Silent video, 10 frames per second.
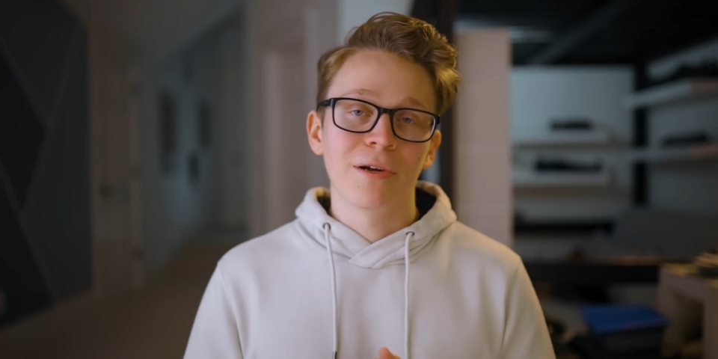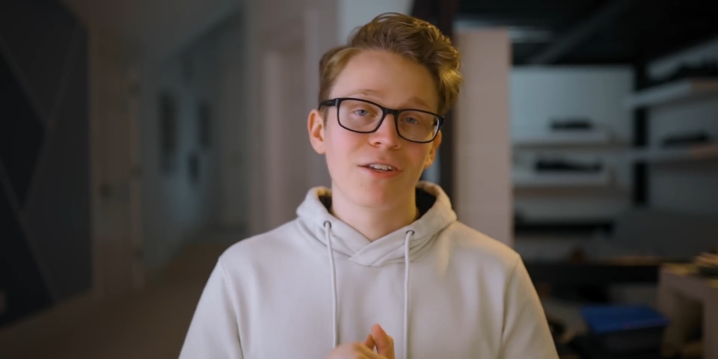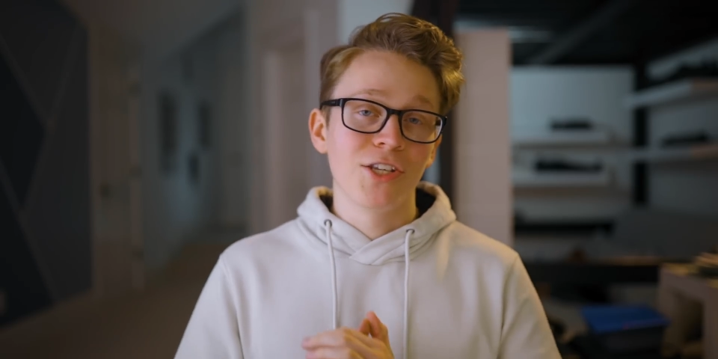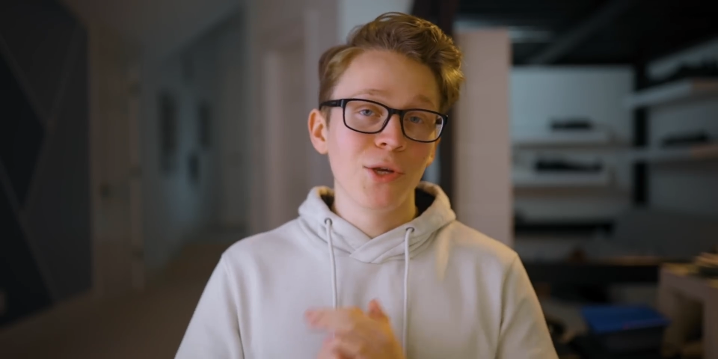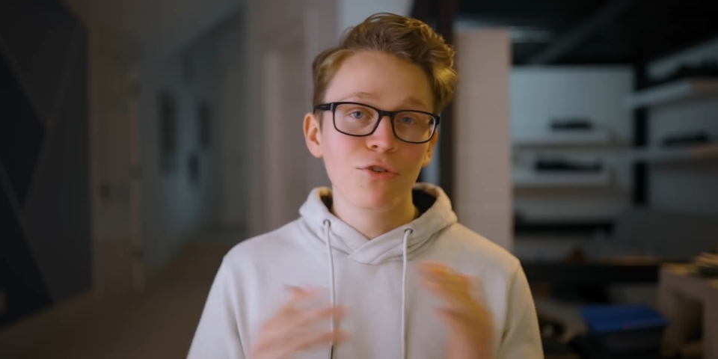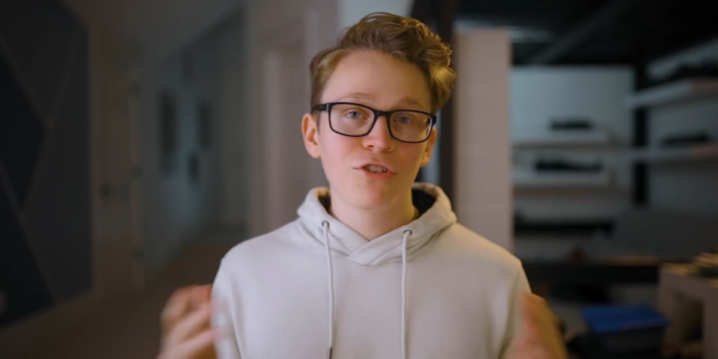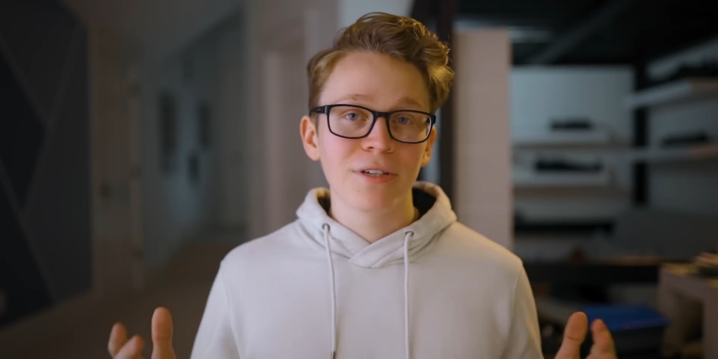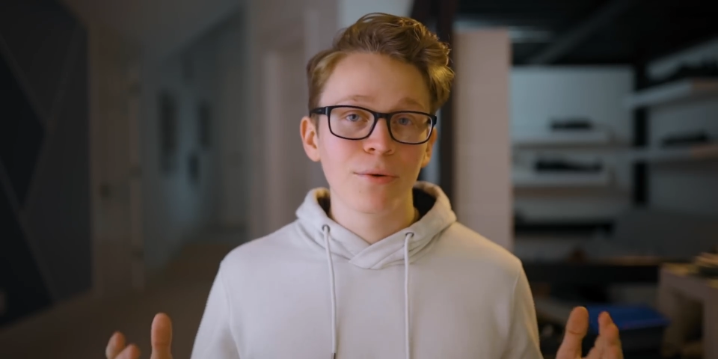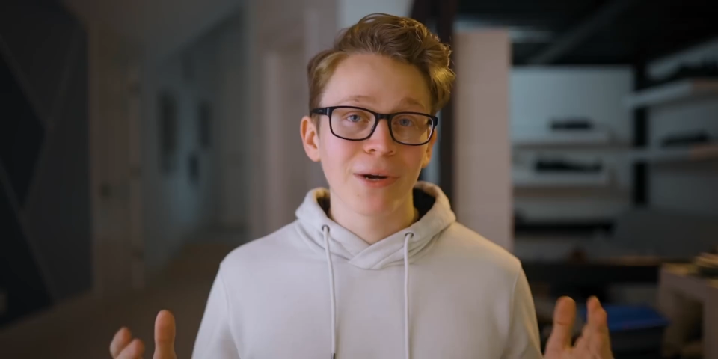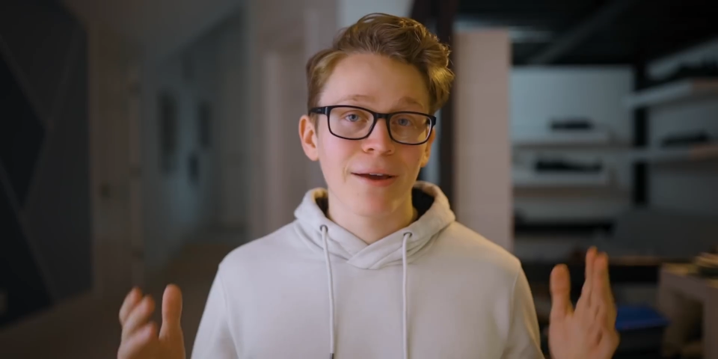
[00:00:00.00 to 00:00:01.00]
because
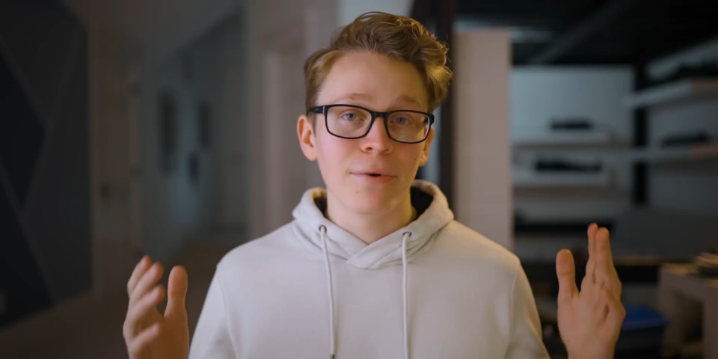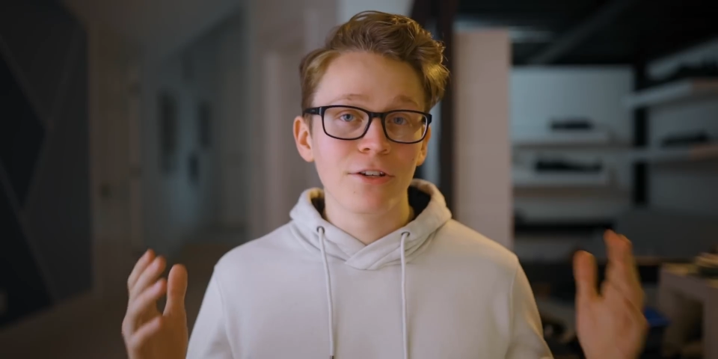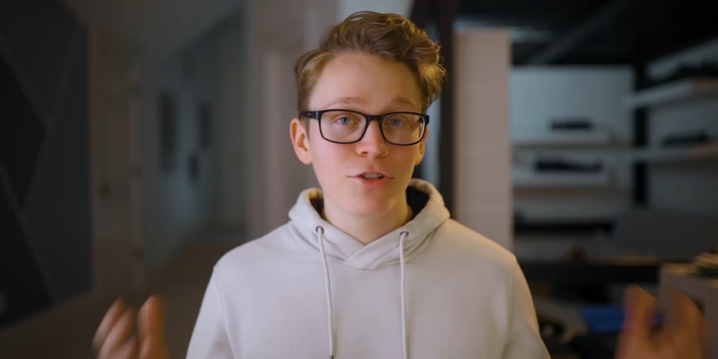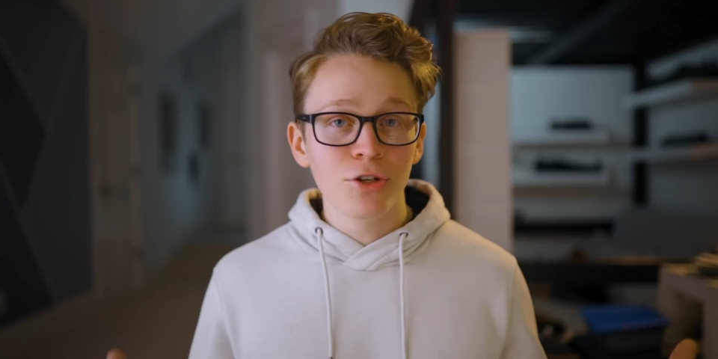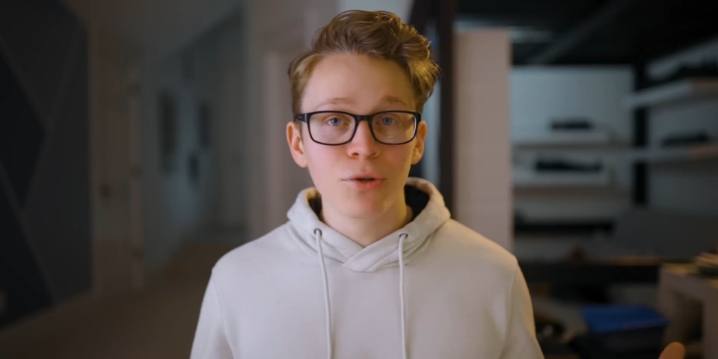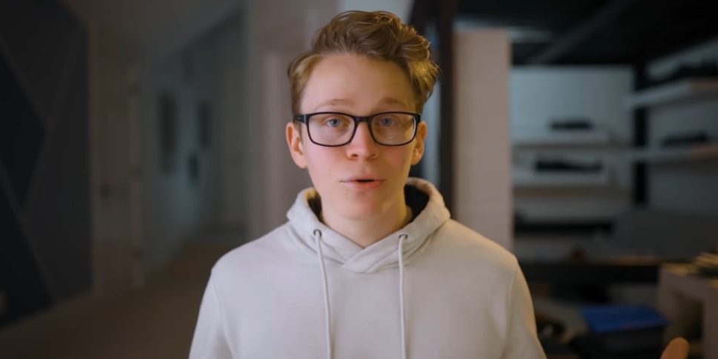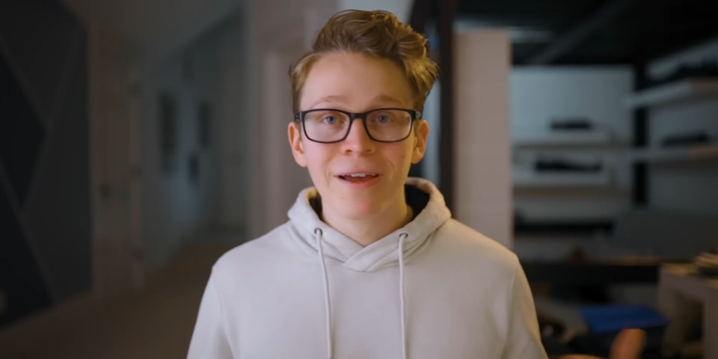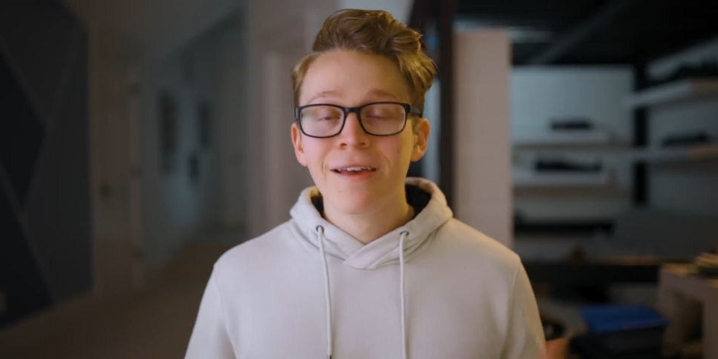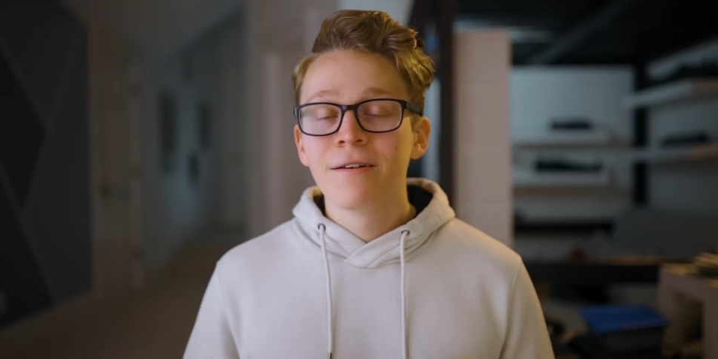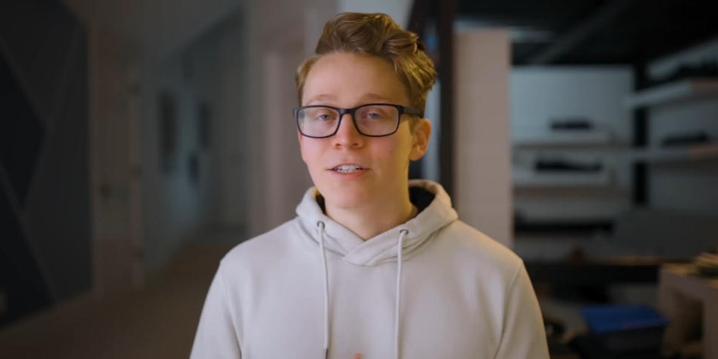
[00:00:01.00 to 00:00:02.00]
usually what I would
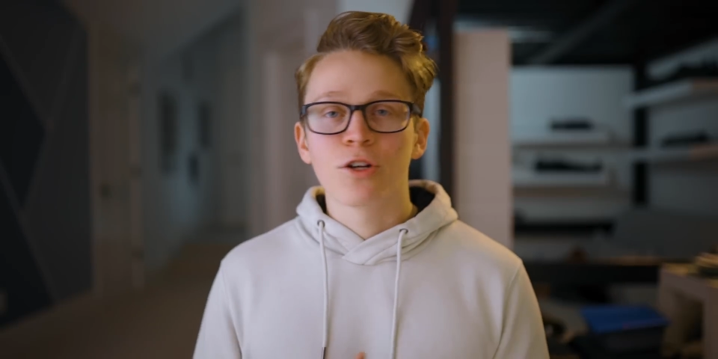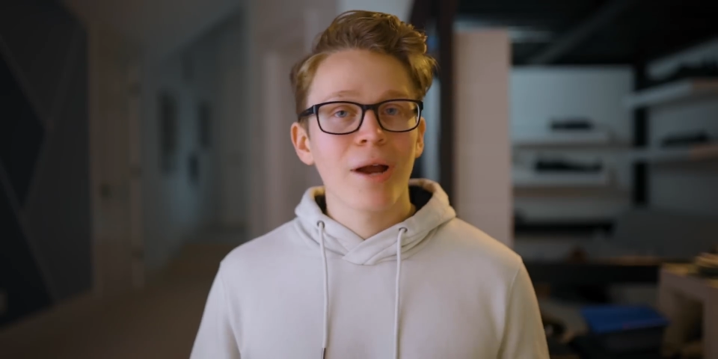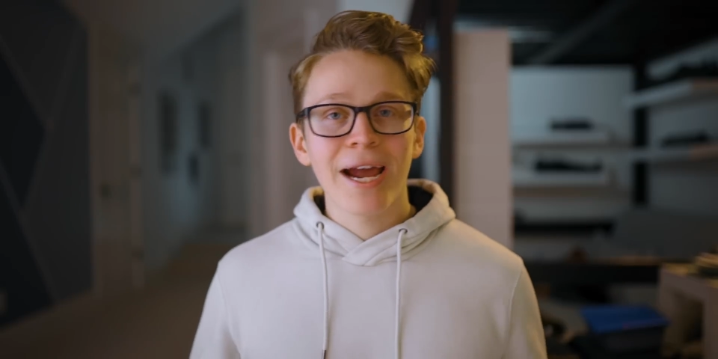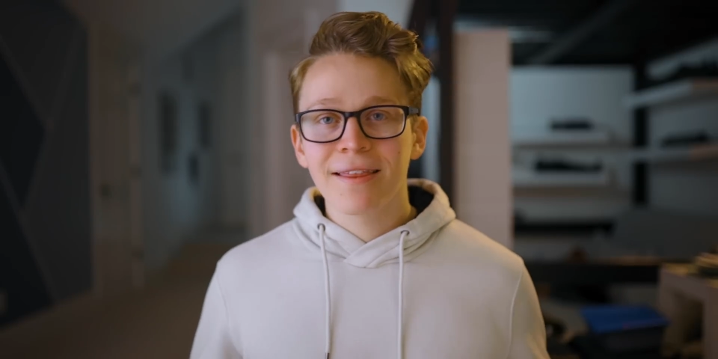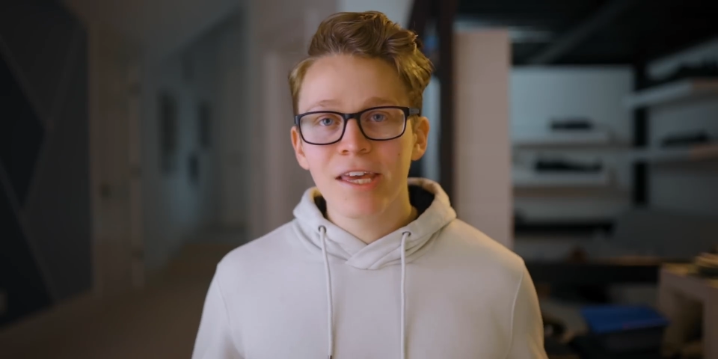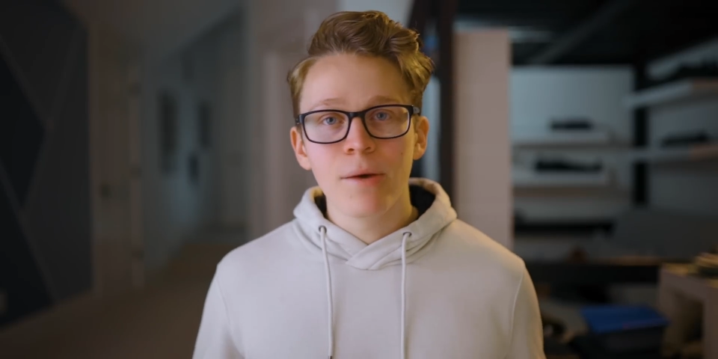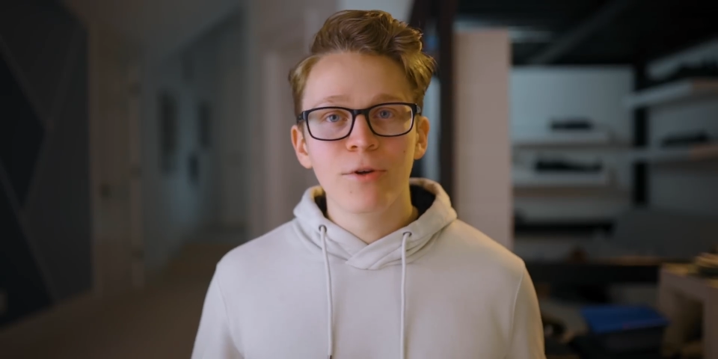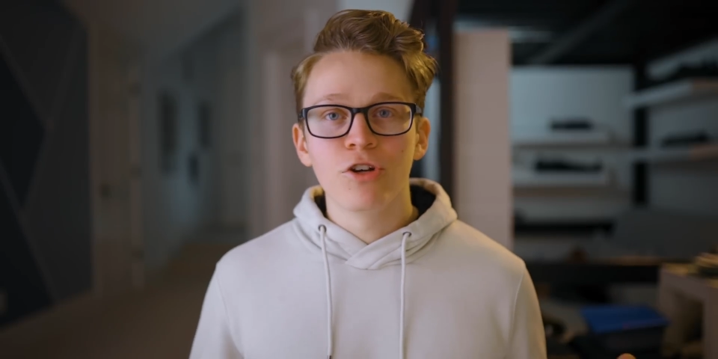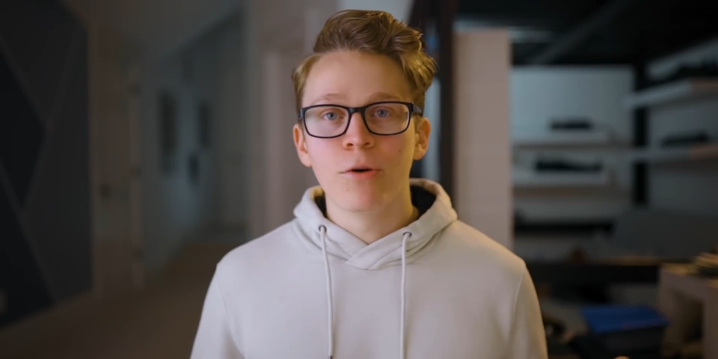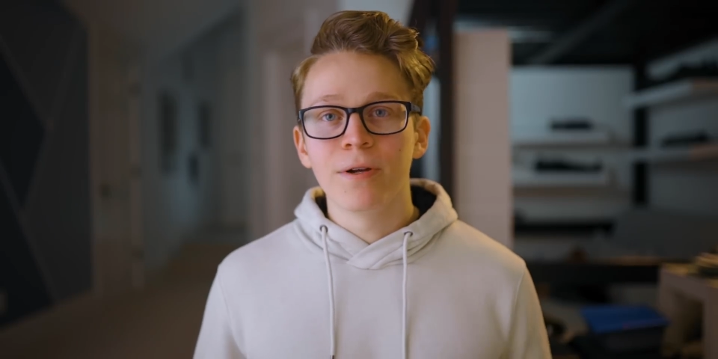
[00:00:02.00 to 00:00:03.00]
do is crack the
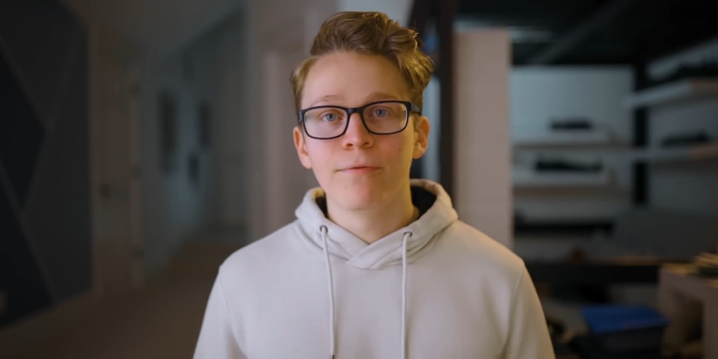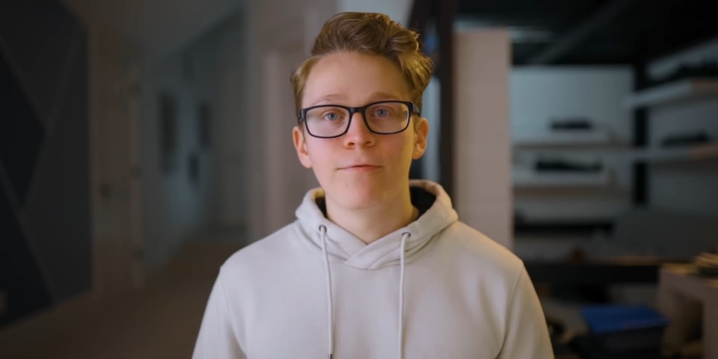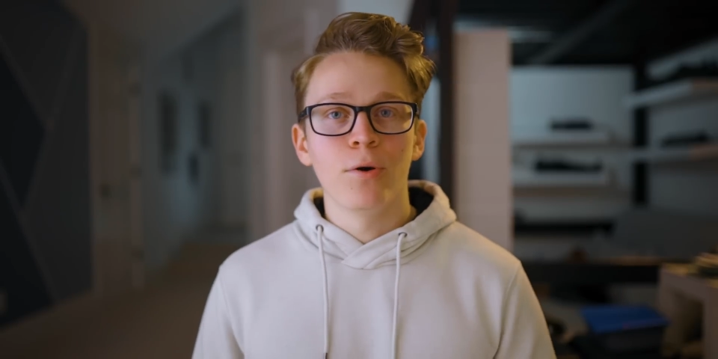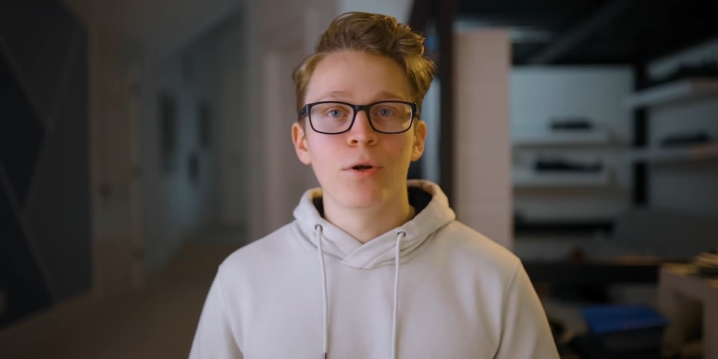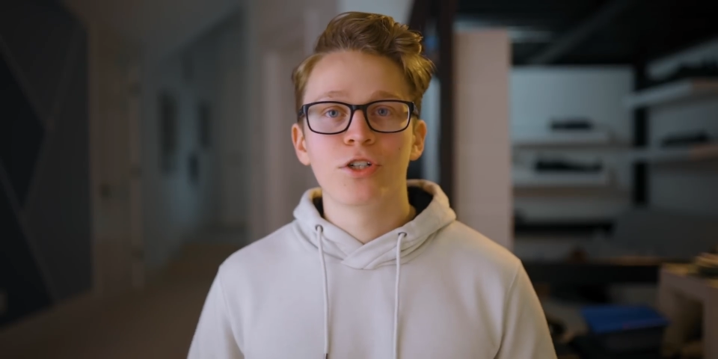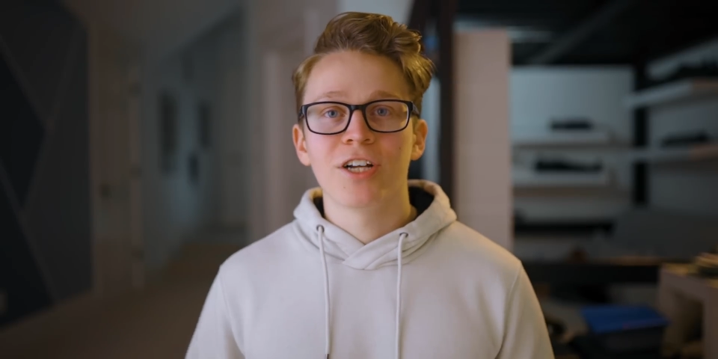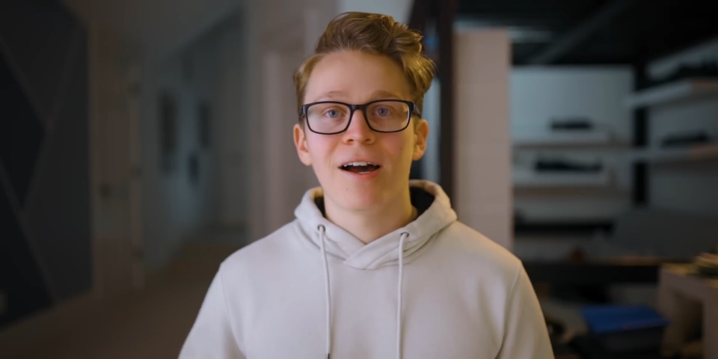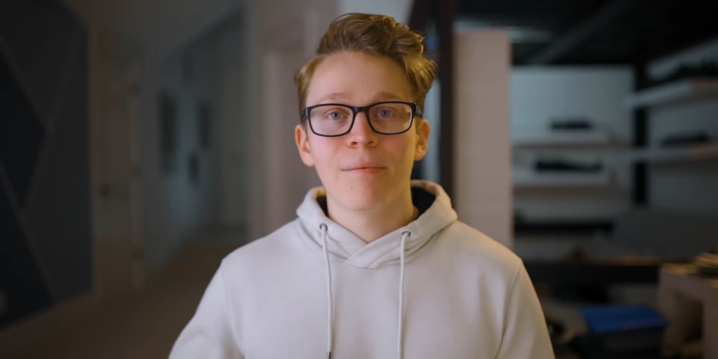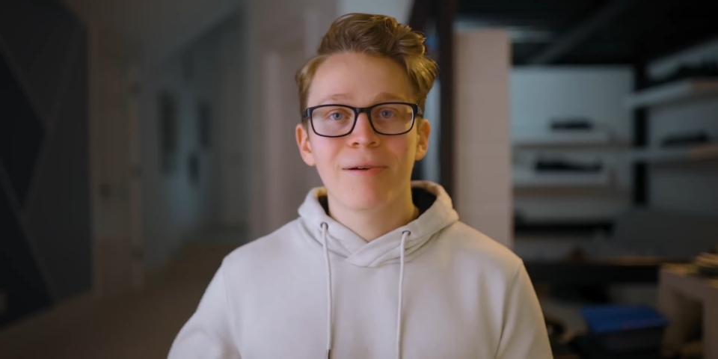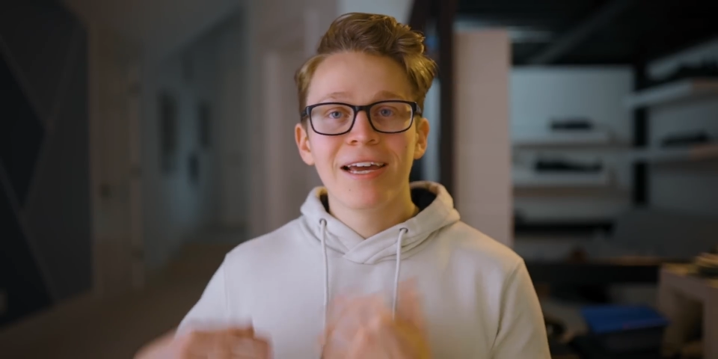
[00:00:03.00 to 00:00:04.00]
image open in
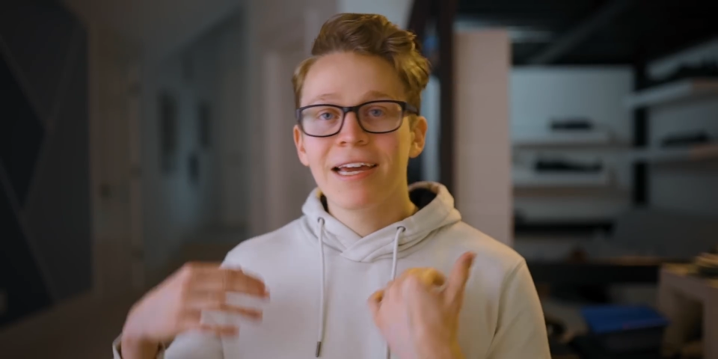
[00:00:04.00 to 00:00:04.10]
Photoshop,